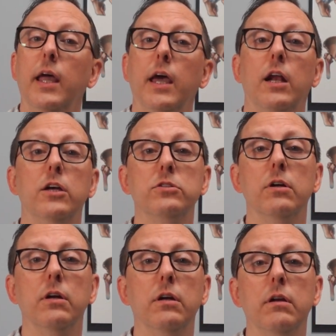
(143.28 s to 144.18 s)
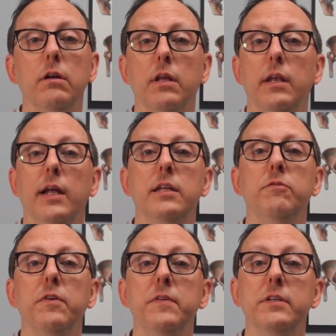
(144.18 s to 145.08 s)
It all started in
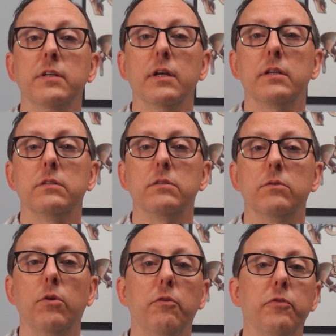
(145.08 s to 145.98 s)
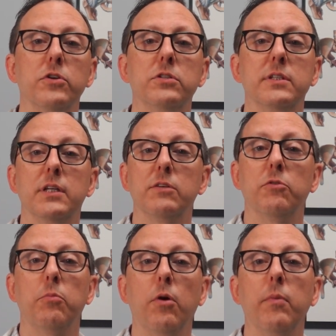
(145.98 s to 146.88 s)
1956 when the first
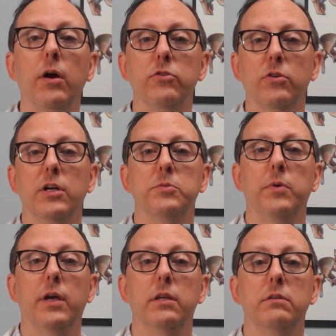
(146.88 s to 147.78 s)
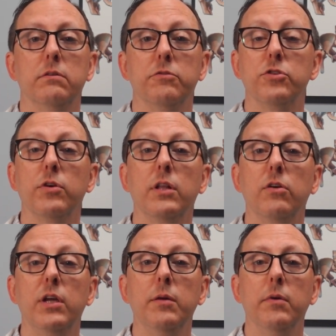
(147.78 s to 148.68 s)
successful bone marrow transplants for treating
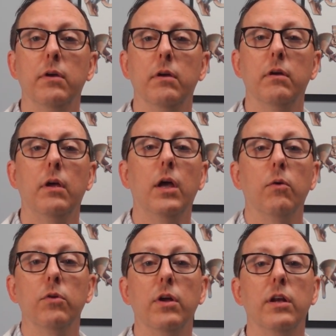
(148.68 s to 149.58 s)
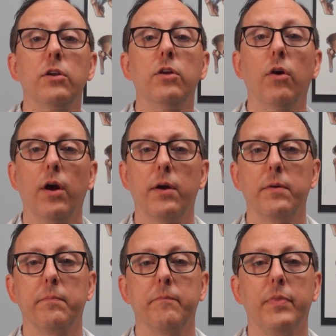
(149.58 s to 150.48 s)
leukemia were done in New York.
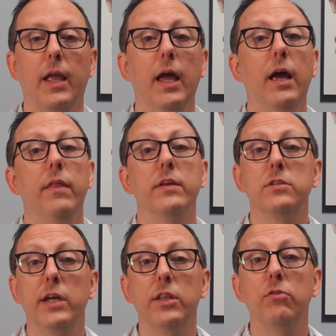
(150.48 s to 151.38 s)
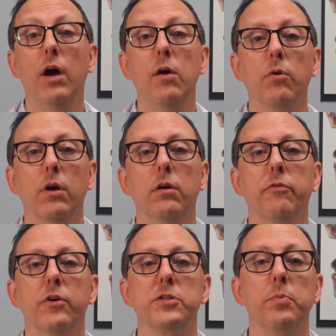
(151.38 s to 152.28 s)
This laid the groundwork
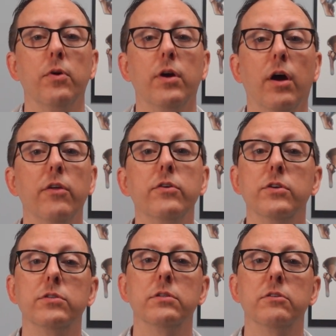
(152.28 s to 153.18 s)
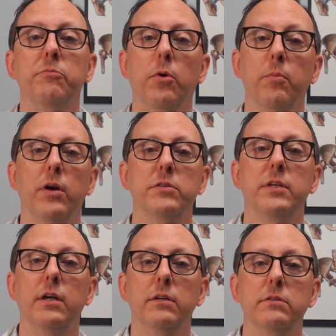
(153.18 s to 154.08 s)
for exploring other uses of bone marrow
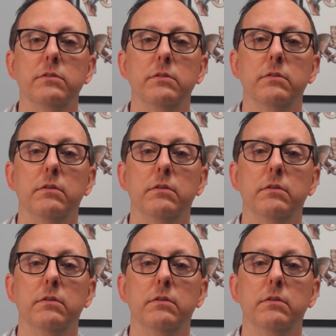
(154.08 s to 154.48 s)
cells.